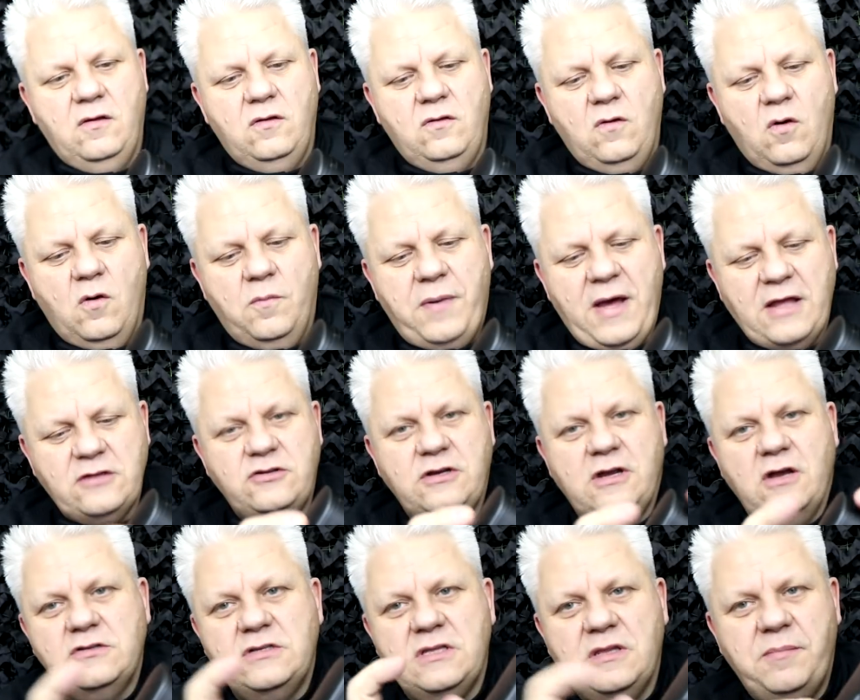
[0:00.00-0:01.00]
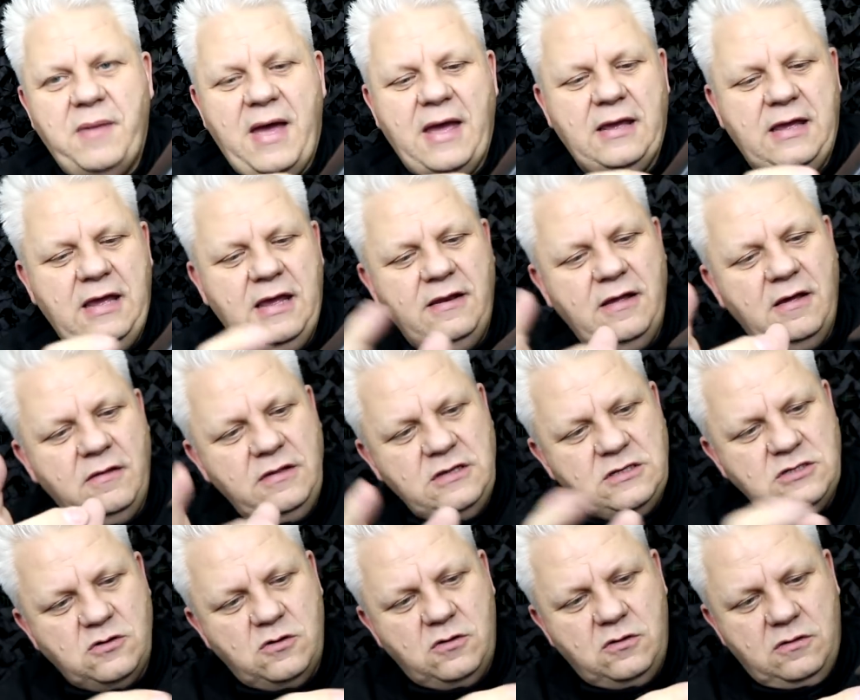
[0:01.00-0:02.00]
Your battery goes in the back here. Now
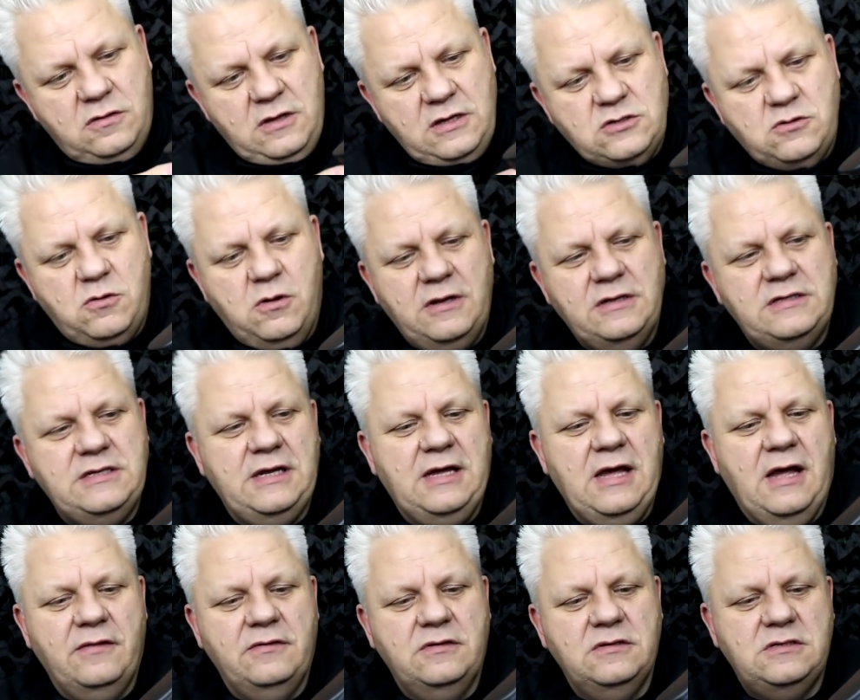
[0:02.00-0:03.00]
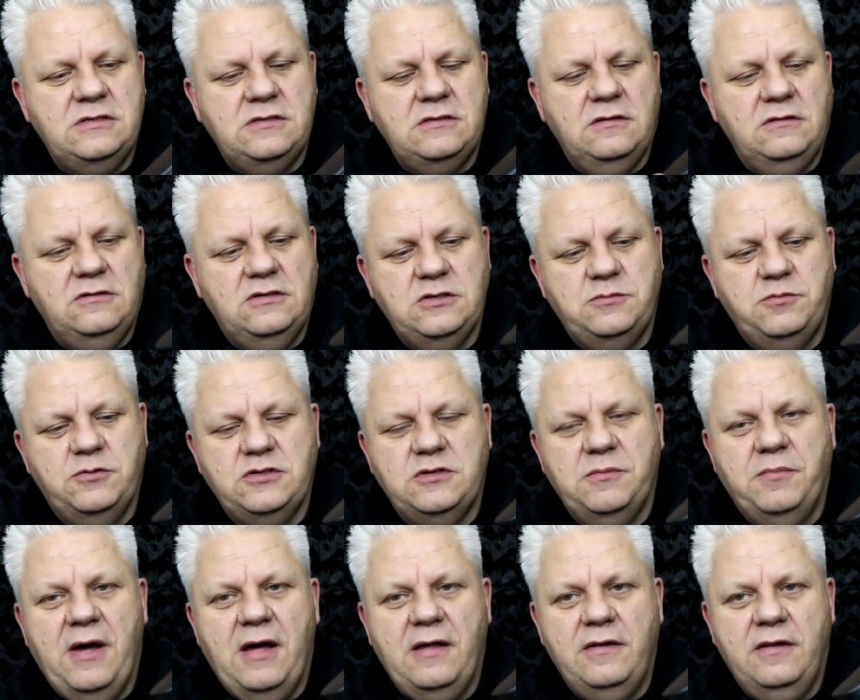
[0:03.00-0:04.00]
these quality guns, just push the
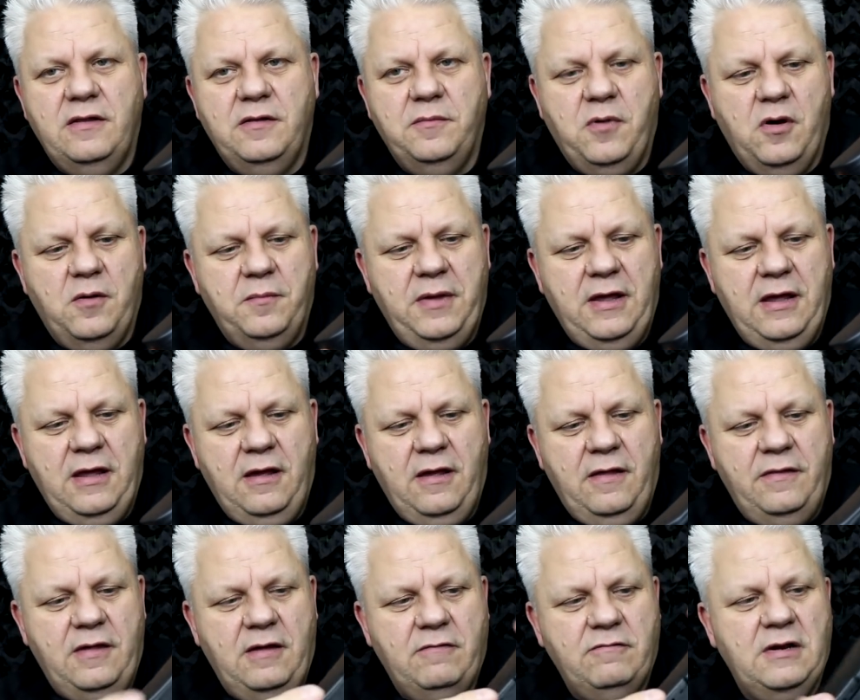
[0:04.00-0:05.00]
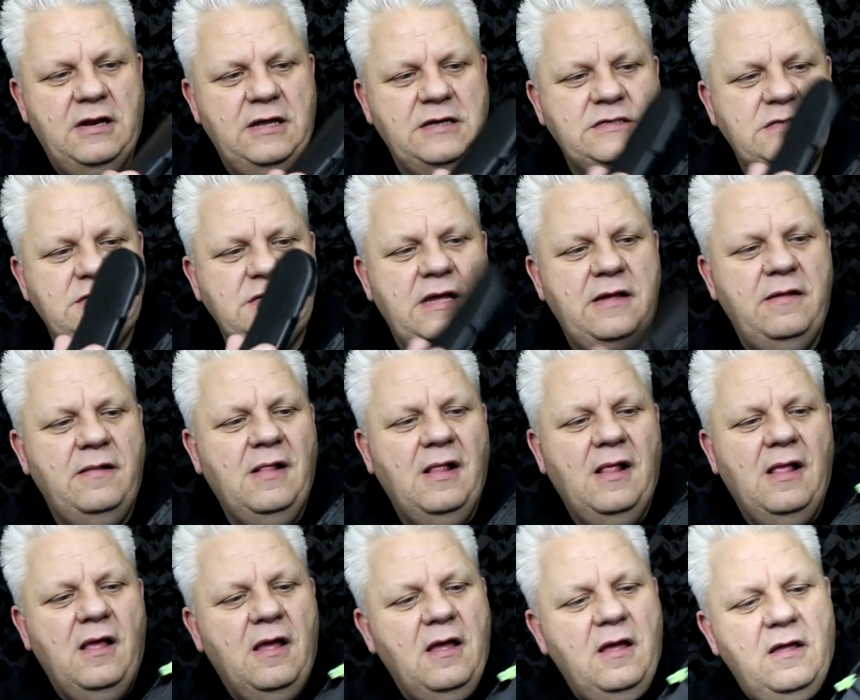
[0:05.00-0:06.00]
button at the bottom here and that releases
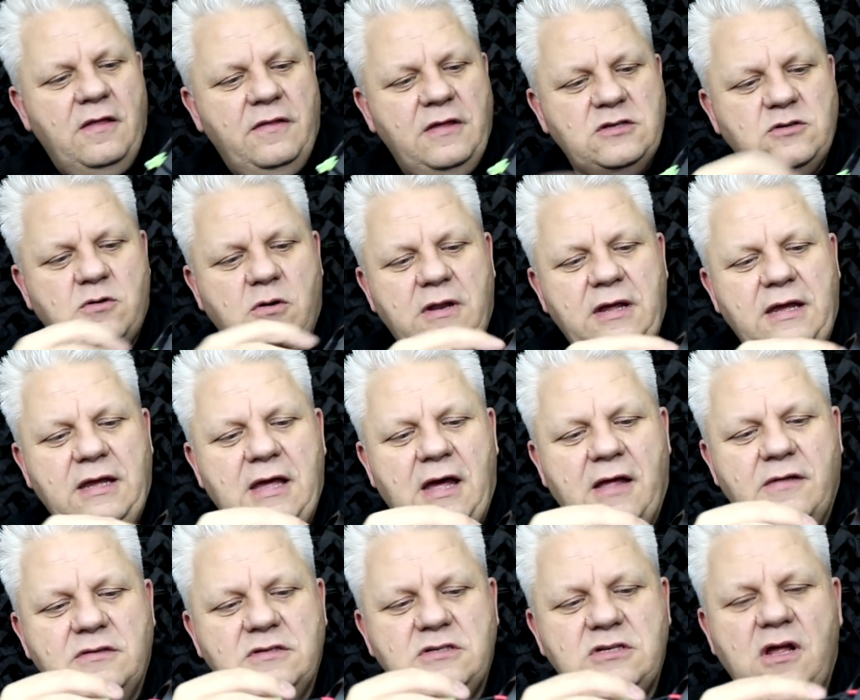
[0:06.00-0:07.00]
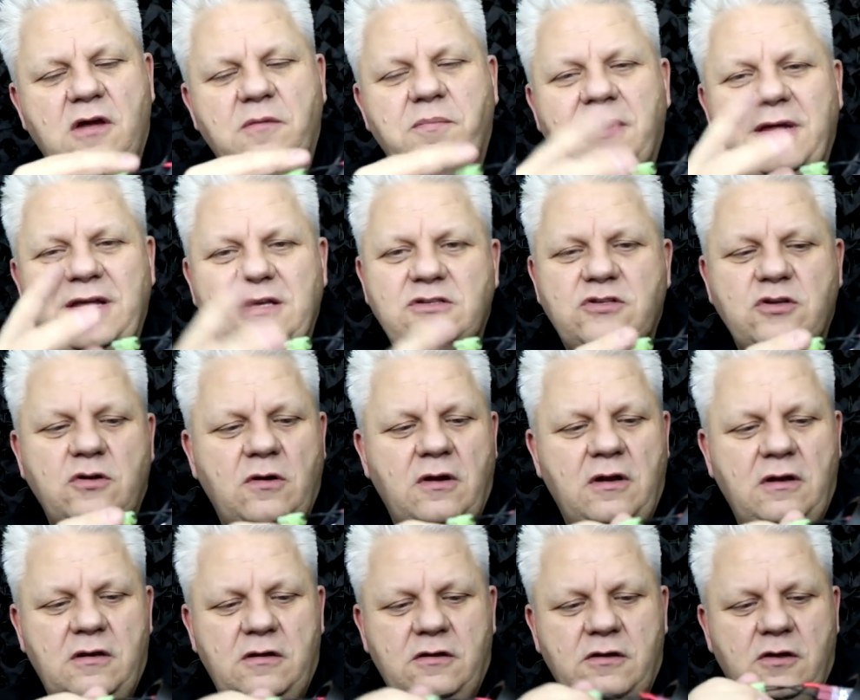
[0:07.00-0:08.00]
it. These quality guns, you know, please
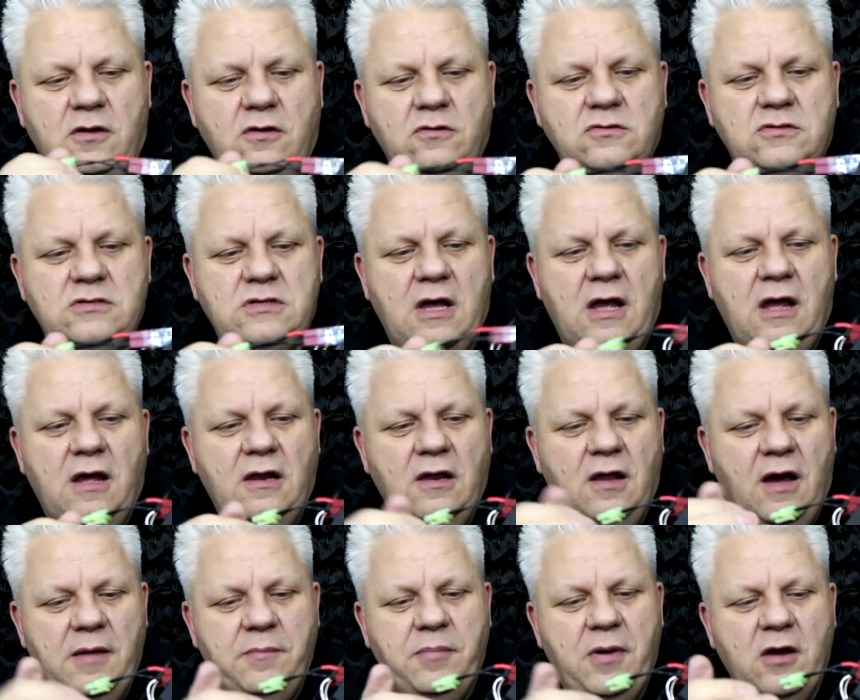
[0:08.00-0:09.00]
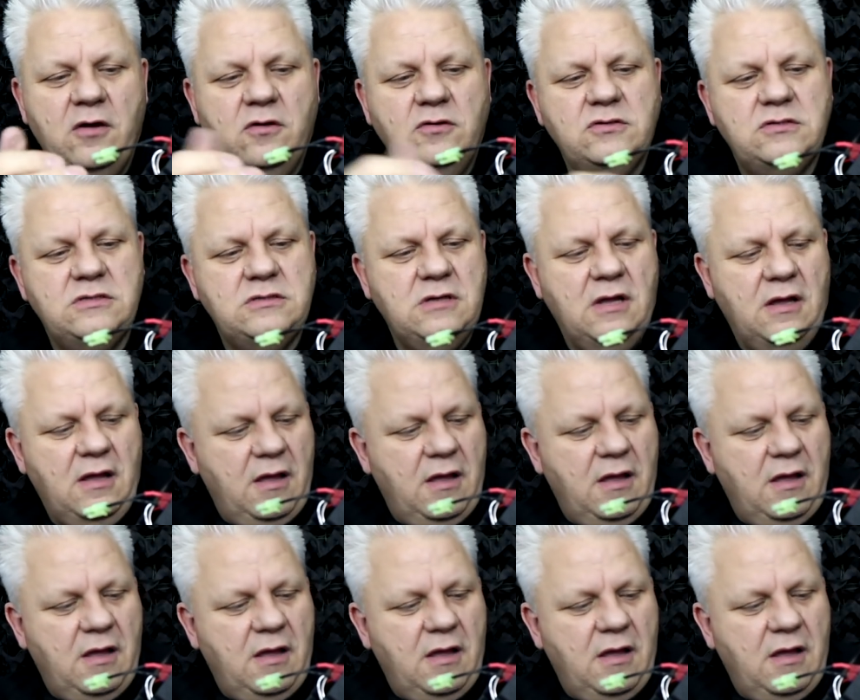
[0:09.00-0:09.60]
do use LiPos.